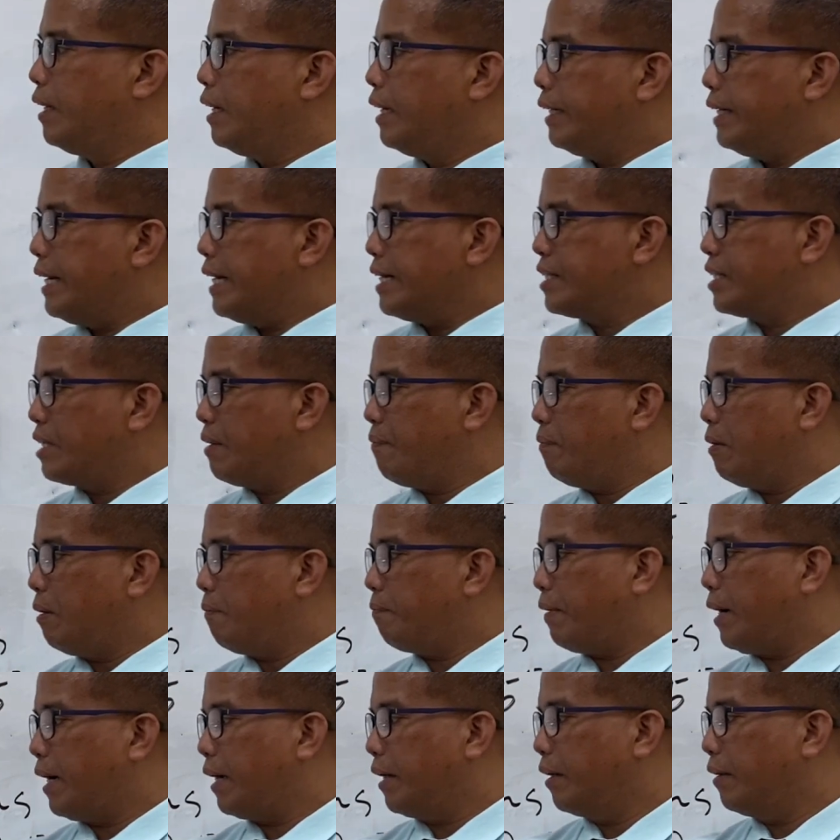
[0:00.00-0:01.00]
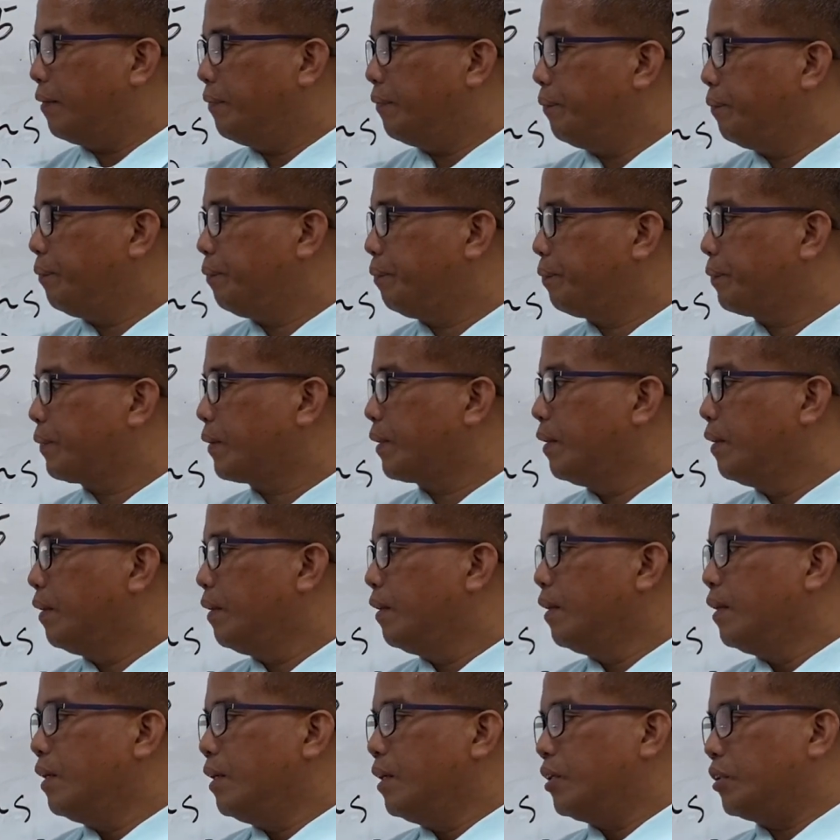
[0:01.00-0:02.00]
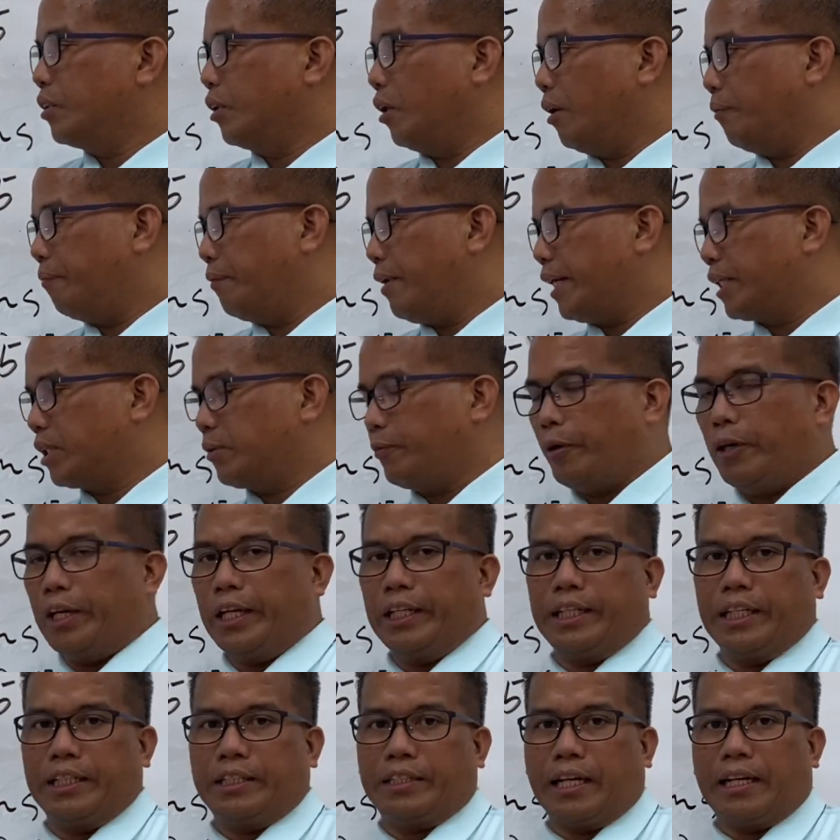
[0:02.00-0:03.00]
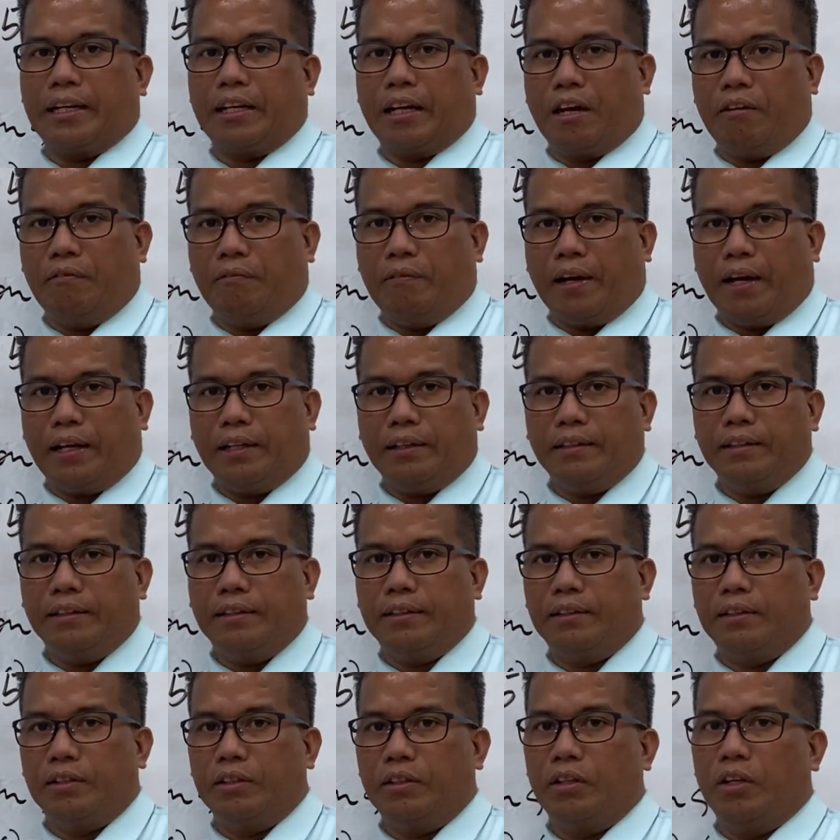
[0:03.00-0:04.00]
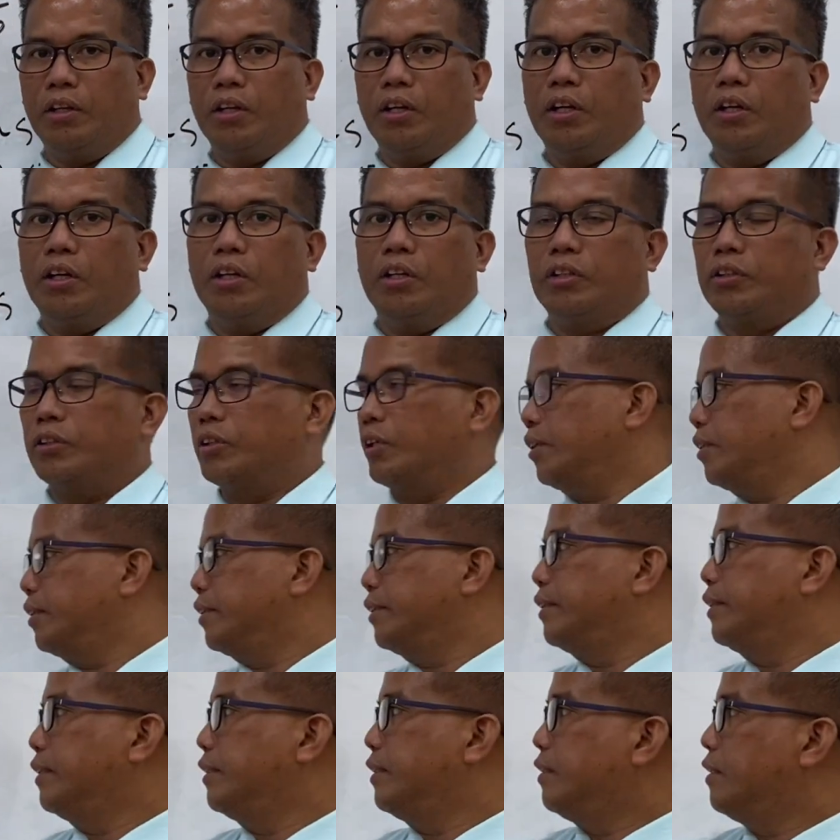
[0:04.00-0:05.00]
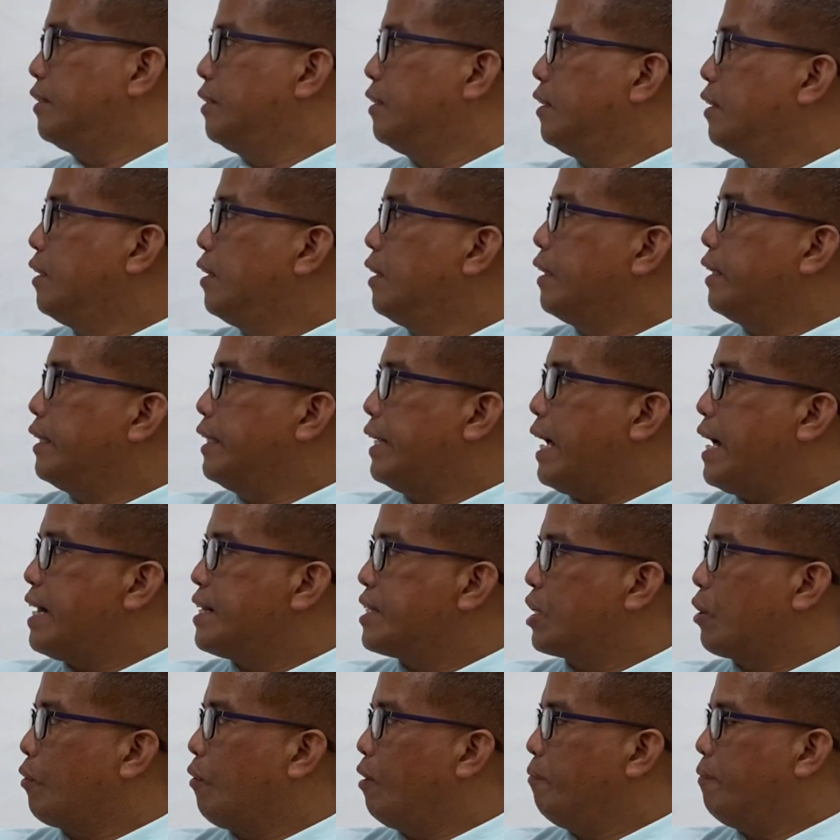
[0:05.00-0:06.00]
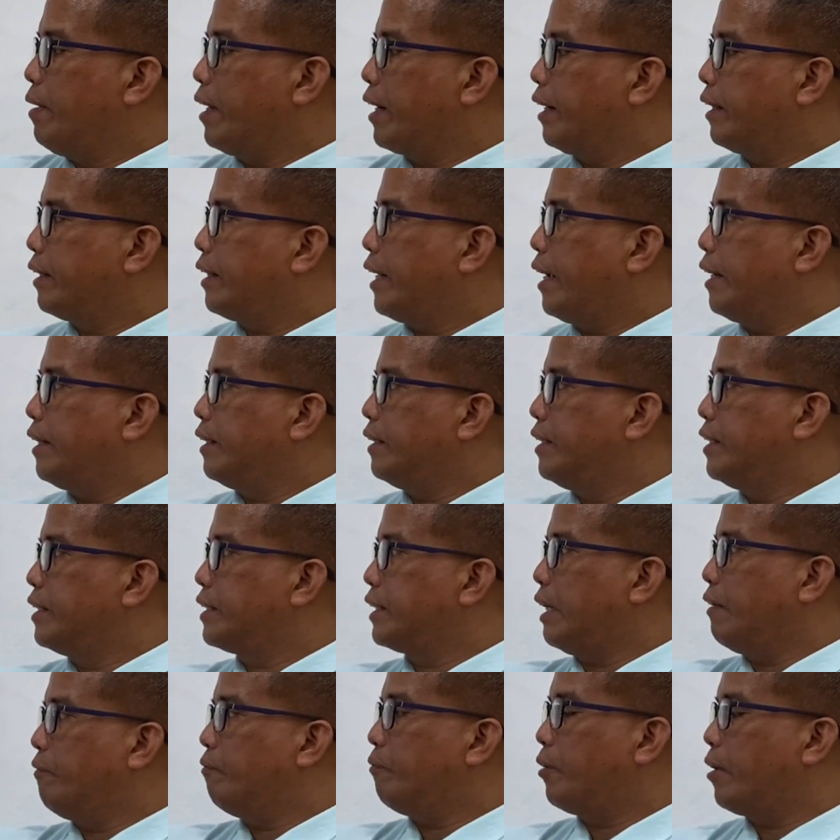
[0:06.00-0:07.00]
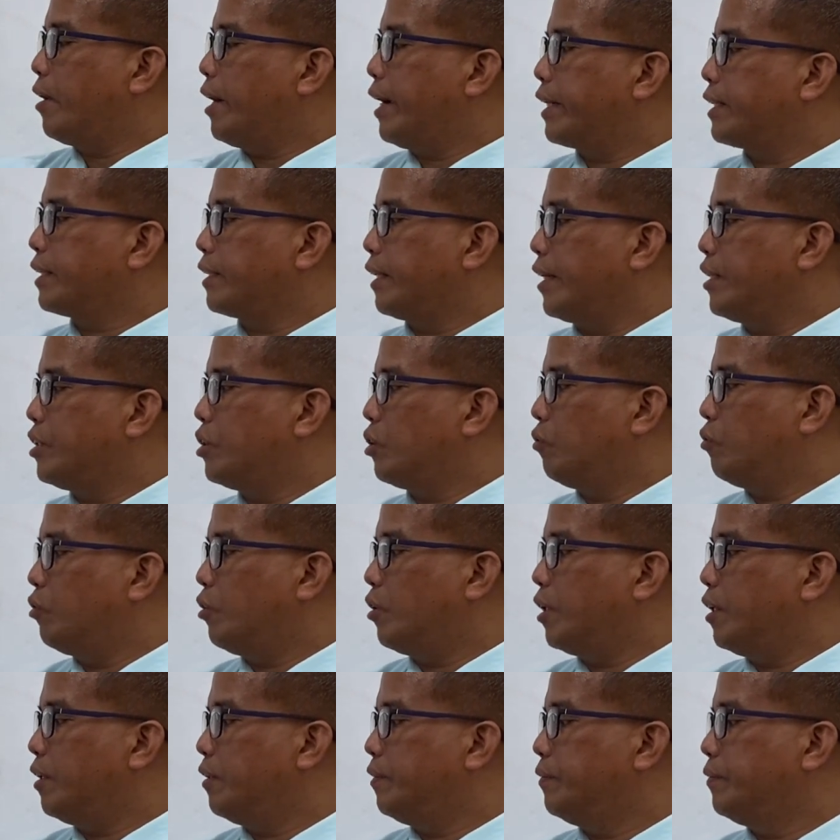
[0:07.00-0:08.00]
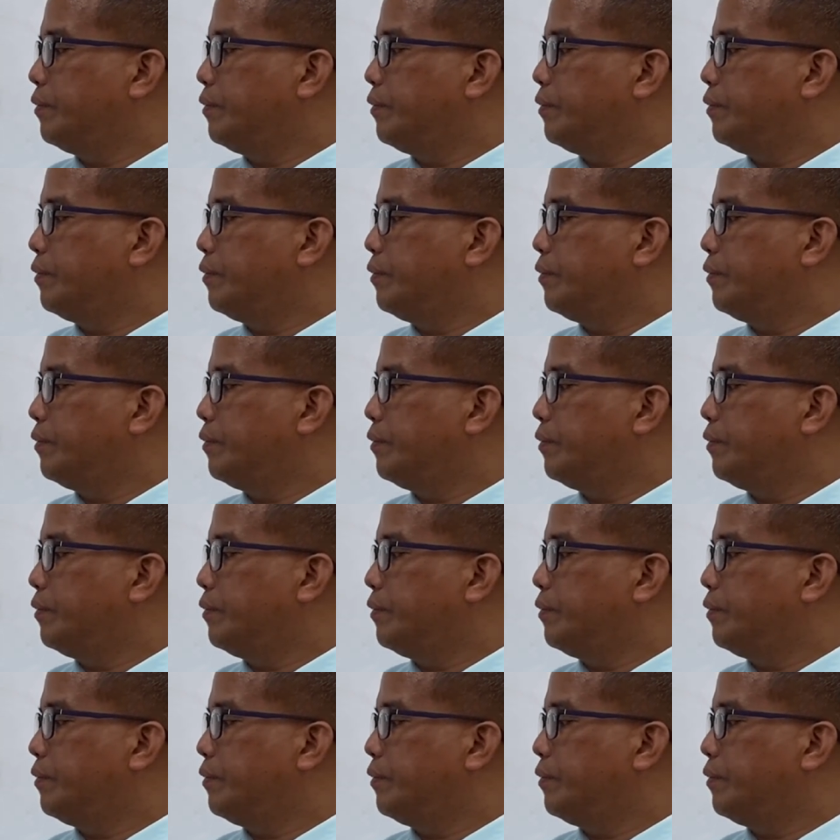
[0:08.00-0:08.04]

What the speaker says: Then simplify. So if the exponent is uneven, so the answer will be retained. The same, 4x raised to 4.